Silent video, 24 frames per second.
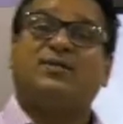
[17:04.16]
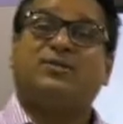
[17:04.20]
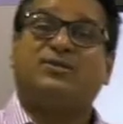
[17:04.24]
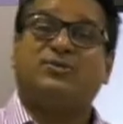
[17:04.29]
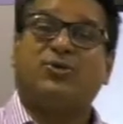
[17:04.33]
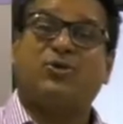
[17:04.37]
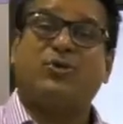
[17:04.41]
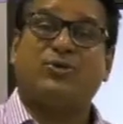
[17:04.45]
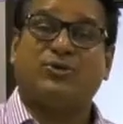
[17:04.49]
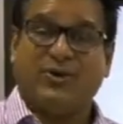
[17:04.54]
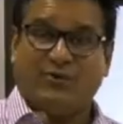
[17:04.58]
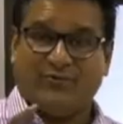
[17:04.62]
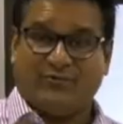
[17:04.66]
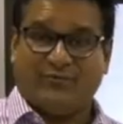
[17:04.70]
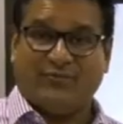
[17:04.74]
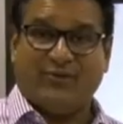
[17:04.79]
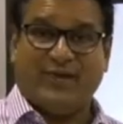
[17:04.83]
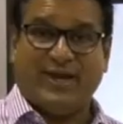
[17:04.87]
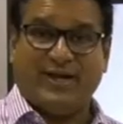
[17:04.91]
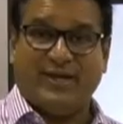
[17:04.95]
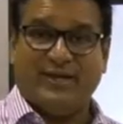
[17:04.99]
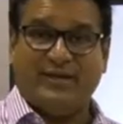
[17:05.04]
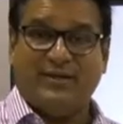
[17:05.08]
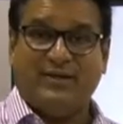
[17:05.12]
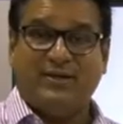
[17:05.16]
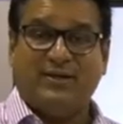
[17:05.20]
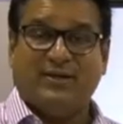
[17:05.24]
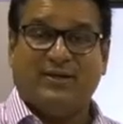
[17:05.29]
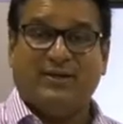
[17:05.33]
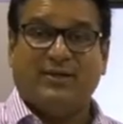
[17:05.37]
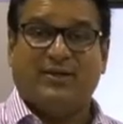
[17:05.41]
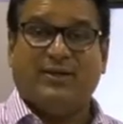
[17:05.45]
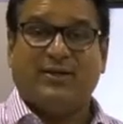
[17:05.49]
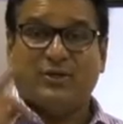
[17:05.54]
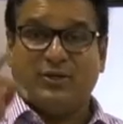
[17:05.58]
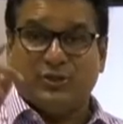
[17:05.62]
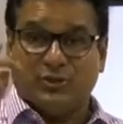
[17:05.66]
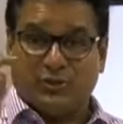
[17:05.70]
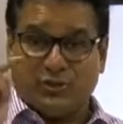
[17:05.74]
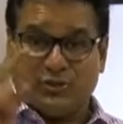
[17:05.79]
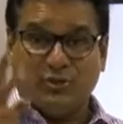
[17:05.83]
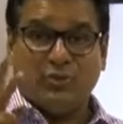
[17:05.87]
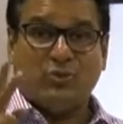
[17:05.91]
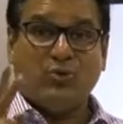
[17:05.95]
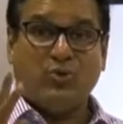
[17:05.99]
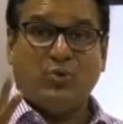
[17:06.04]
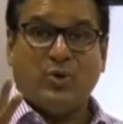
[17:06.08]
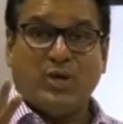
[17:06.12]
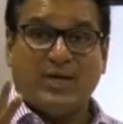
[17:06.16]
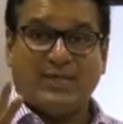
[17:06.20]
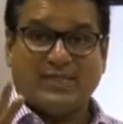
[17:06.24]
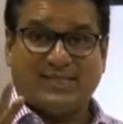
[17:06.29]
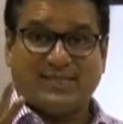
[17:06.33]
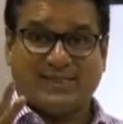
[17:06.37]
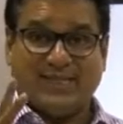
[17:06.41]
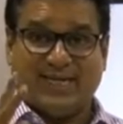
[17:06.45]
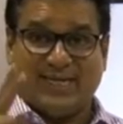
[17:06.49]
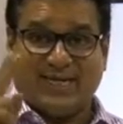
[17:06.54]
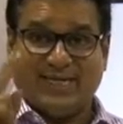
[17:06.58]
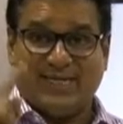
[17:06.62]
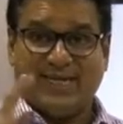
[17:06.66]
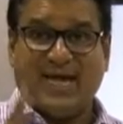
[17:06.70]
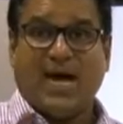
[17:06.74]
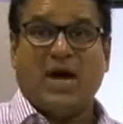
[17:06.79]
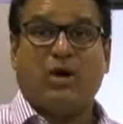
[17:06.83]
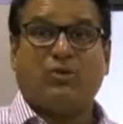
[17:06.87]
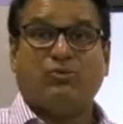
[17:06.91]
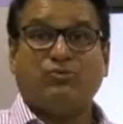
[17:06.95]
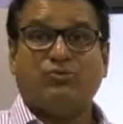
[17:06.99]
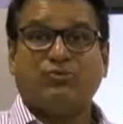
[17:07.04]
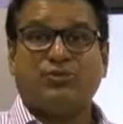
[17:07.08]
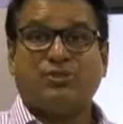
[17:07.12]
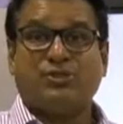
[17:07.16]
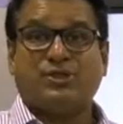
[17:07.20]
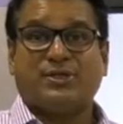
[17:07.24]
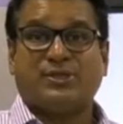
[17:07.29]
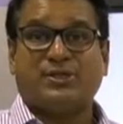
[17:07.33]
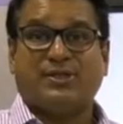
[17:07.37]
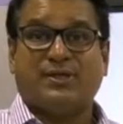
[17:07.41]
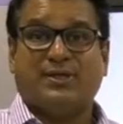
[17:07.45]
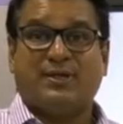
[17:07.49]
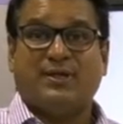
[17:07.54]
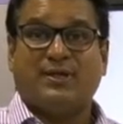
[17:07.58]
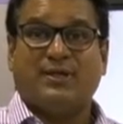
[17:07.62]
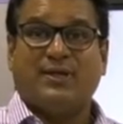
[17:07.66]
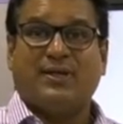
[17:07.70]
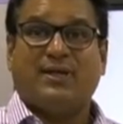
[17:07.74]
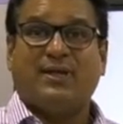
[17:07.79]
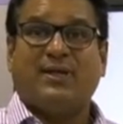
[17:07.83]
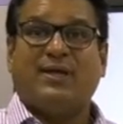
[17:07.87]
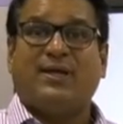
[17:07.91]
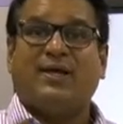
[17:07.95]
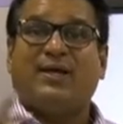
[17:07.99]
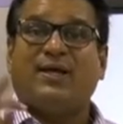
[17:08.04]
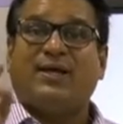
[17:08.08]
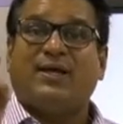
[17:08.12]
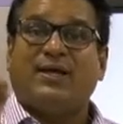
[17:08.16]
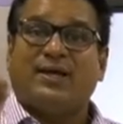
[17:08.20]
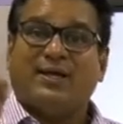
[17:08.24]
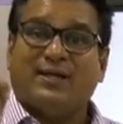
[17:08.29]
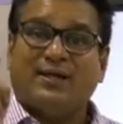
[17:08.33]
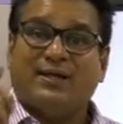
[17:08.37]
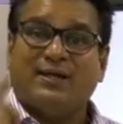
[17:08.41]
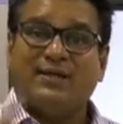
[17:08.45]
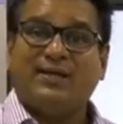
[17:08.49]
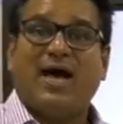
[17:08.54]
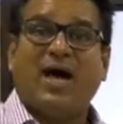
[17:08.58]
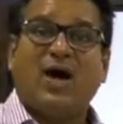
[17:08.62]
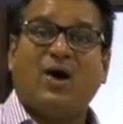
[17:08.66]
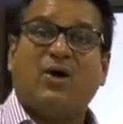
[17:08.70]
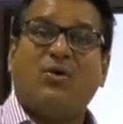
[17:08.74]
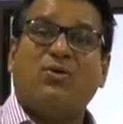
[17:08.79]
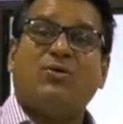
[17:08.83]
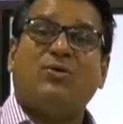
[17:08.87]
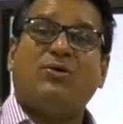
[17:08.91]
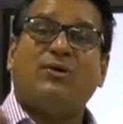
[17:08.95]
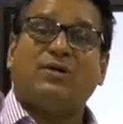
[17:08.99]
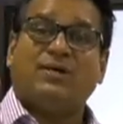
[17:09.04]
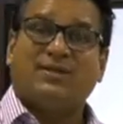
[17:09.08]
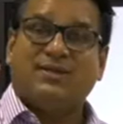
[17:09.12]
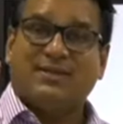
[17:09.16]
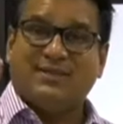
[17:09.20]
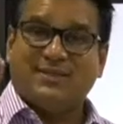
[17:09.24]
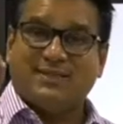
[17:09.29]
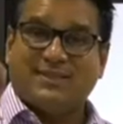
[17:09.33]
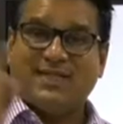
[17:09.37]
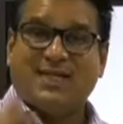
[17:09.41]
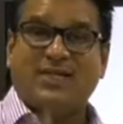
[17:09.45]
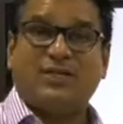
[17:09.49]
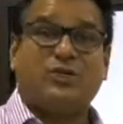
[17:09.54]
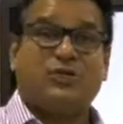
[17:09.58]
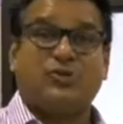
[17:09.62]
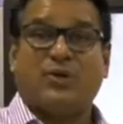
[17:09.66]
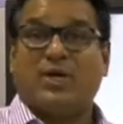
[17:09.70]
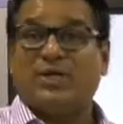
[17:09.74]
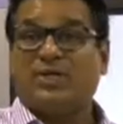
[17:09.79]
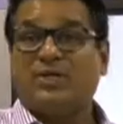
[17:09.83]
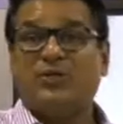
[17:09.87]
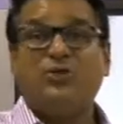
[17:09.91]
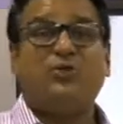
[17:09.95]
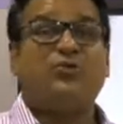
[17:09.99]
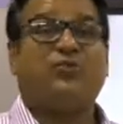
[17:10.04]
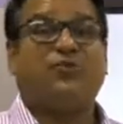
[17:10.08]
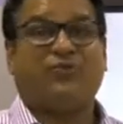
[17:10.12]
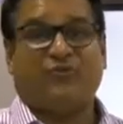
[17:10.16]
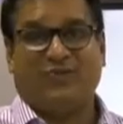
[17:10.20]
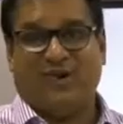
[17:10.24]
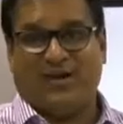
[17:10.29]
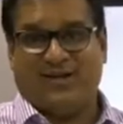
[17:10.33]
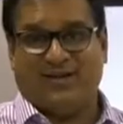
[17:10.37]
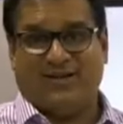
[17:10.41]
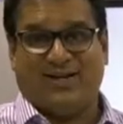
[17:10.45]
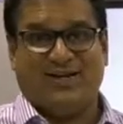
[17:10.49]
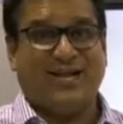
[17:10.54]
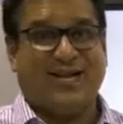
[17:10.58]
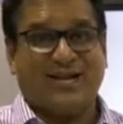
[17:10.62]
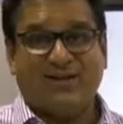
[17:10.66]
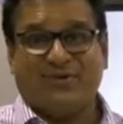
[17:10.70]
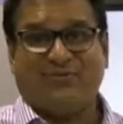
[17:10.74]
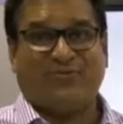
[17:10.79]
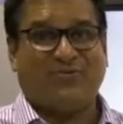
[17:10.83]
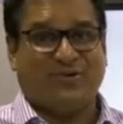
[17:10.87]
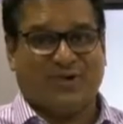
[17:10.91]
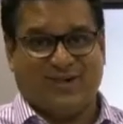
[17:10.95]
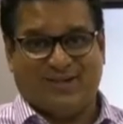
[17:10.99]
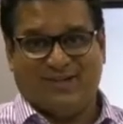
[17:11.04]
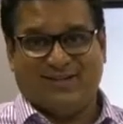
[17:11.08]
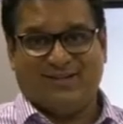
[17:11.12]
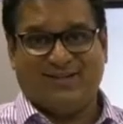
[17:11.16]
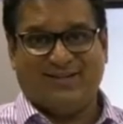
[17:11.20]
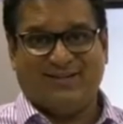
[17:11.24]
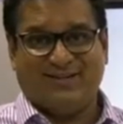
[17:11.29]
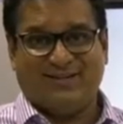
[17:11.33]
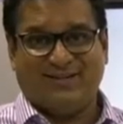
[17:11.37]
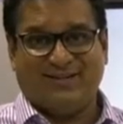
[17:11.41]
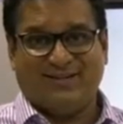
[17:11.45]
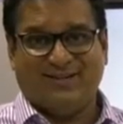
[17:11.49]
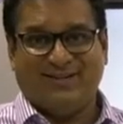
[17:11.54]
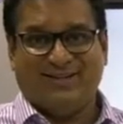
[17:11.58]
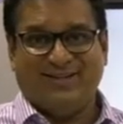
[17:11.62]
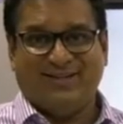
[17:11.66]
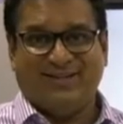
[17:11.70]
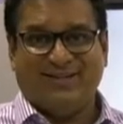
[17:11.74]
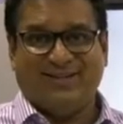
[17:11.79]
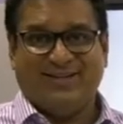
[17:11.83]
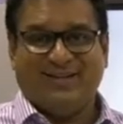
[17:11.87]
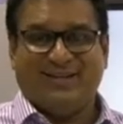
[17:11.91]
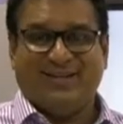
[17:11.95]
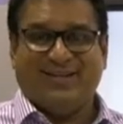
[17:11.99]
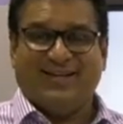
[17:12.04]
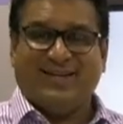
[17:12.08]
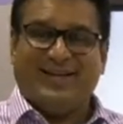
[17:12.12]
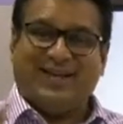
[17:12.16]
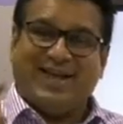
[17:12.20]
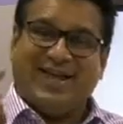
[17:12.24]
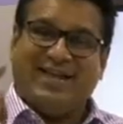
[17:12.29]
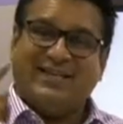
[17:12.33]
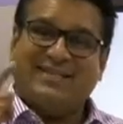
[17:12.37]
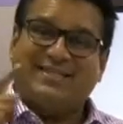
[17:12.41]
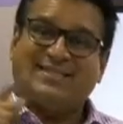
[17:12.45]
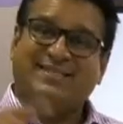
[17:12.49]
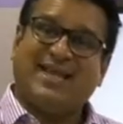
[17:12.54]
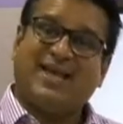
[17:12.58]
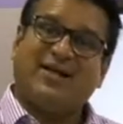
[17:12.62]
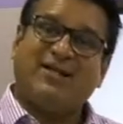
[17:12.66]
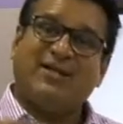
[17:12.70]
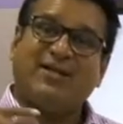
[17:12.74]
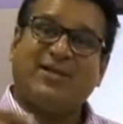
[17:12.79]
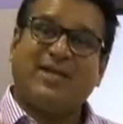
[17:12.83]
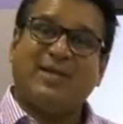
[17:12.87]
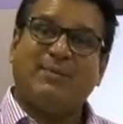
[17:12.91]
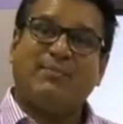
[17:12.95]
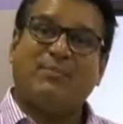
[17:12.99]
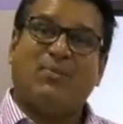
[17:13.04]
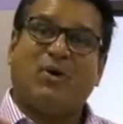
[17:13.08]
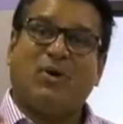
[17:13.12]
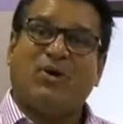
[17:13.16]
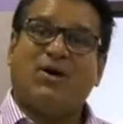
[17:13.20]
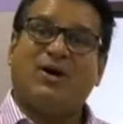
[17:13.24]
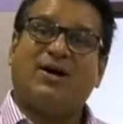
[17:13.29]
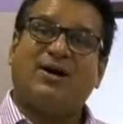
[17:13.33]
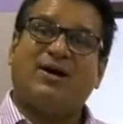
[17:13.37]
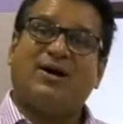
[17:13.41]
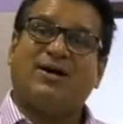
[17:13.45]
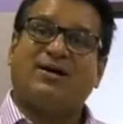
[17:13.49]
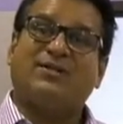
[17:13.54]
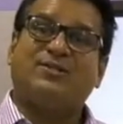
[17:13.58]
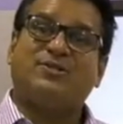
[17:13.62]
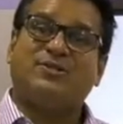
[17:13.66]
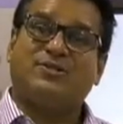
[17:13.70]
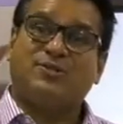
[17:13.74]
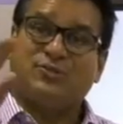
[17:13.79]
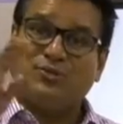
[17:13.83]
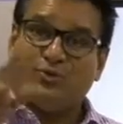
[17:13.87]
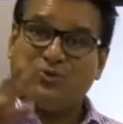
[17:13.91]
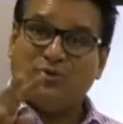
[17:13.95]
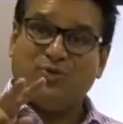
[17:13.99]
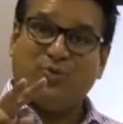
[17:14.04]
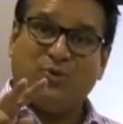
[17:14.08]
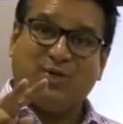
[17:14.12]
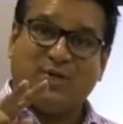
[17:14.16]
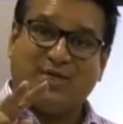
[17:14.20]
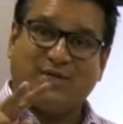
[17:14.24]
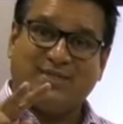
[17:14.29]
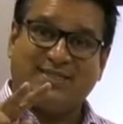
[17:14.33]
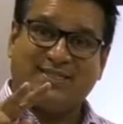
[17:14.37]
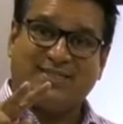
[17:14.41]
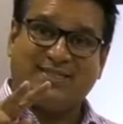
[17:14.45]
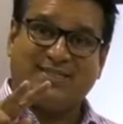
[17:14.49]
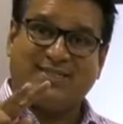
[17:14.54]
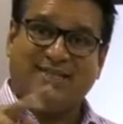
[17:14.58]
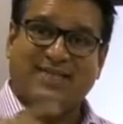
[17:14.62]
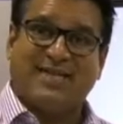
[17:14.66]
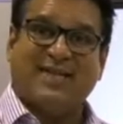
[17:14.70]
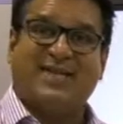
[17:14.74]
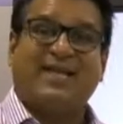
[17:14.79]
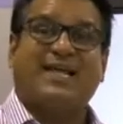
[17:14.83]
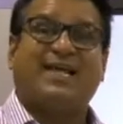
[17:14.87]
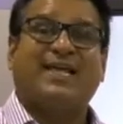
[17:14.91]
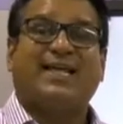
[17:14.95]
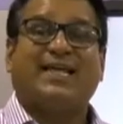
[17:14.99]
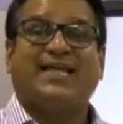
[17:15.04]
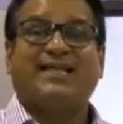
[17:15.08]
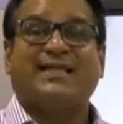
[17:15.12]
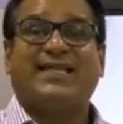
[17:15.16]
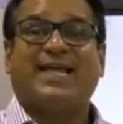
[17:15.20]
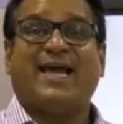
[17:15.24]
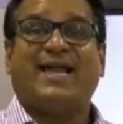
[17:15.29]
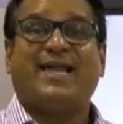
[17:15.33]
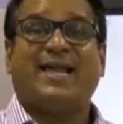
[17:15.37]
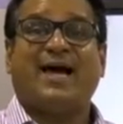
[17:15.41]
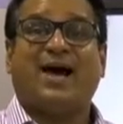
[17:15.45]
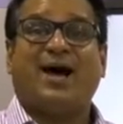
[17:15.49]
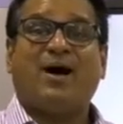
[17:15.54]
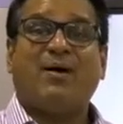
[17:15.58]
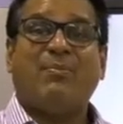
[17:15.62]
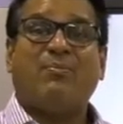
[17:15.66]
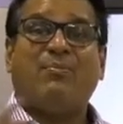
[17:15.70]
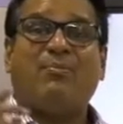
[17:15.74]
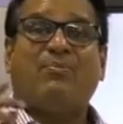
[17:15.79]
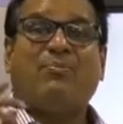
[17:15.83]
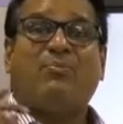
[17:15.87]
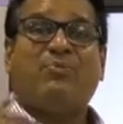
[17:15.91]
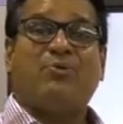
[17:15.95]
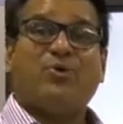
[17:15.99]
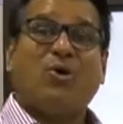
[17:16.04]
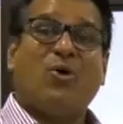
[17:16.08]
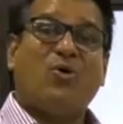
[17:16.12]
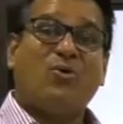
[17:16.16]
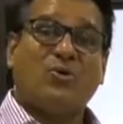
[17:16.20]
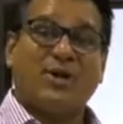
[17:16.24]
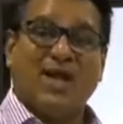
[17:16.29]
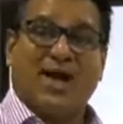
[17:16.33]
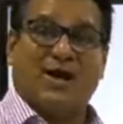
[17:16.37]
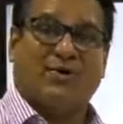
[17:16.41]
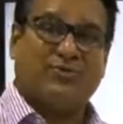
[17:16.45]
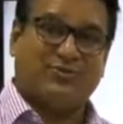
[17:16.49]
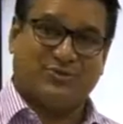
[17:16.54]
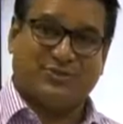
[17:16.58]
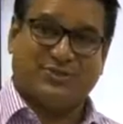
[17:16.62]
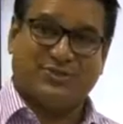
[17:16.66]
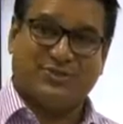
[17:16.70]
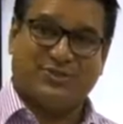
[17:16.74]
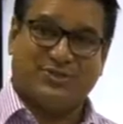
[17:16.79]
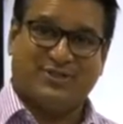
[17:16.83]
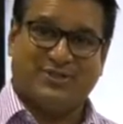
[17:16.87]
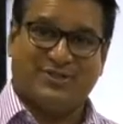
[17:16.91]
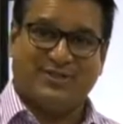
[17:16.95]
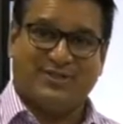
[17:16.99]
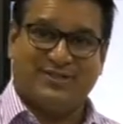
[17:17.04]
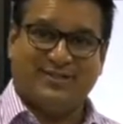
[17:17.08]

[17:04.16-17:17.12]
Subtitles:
told your friend 2 words that are nouns. Now turn to a new friend, another friend, and tell him or her 2 words that are pronouns.